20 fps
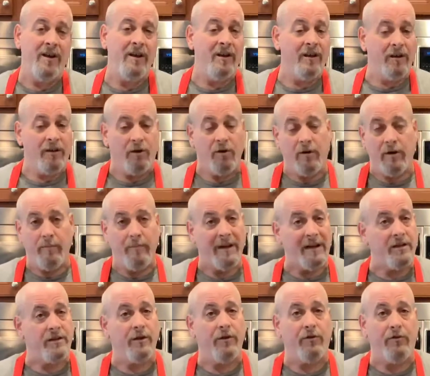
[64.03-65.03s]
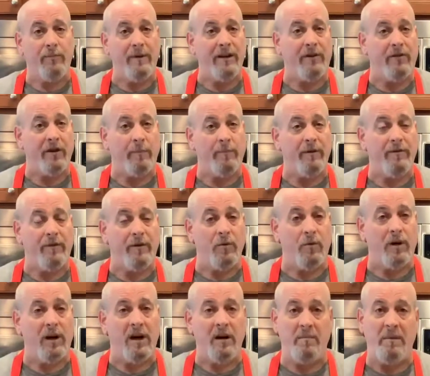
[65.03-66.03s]
You can mix those meats up if you
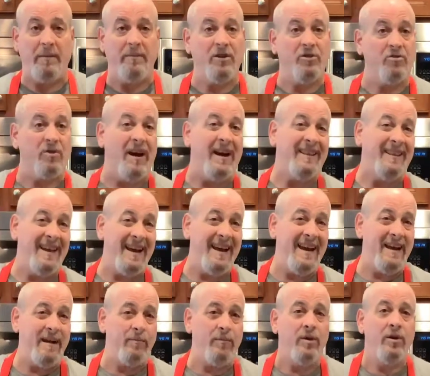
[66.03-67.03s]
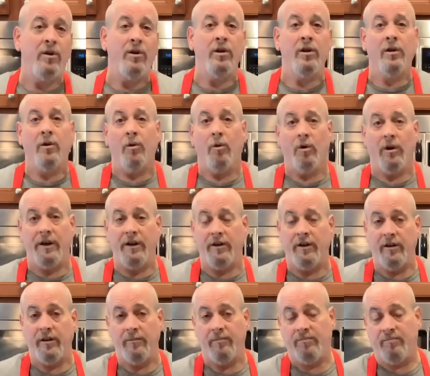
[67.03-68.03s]
want. Maybe try lamb, or you
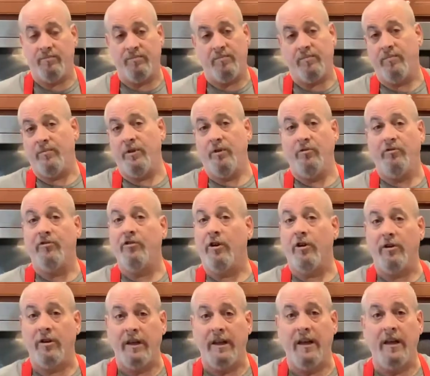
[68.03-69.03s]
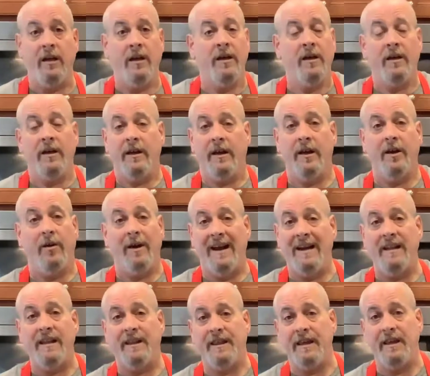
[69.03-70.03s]
can use turkey.
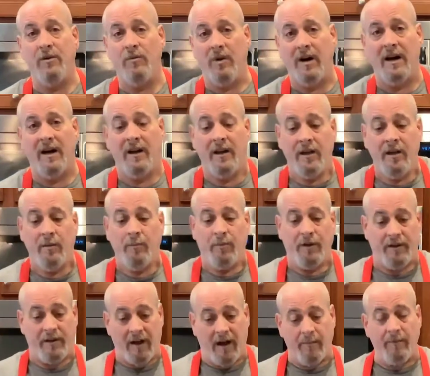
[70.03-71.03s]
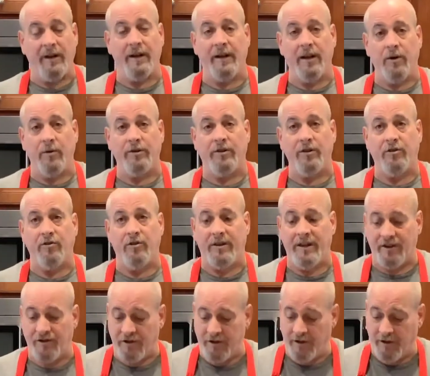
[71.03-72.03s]
Anything you want. But I'm going to go with the
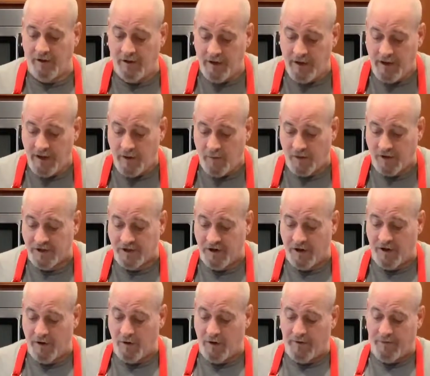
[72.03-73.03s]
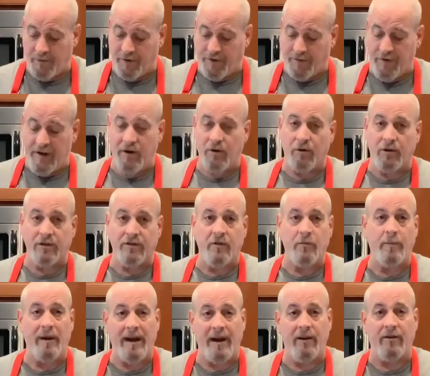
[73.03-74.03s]
traditional. We're starting off with
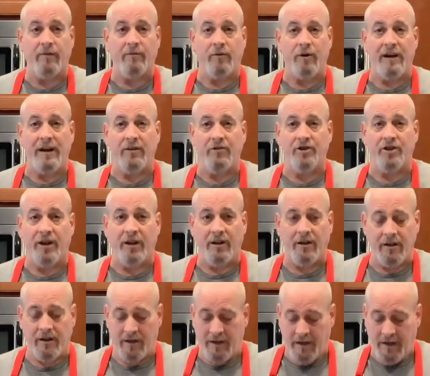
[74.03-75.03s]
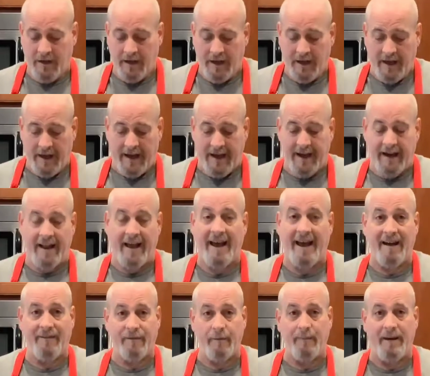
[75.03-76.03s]
3/4 pound of ground chuck and
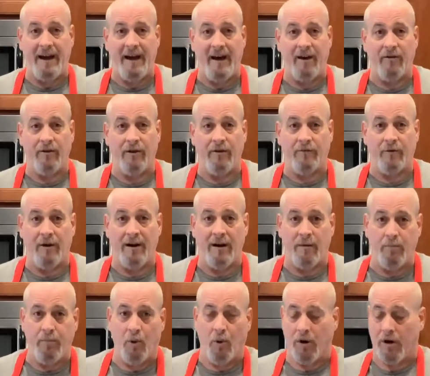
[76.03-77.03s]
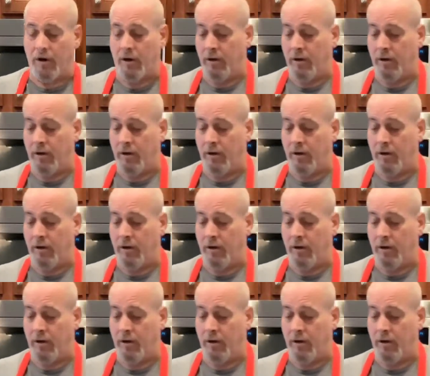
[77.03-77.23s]
1/2 pound of ground pork.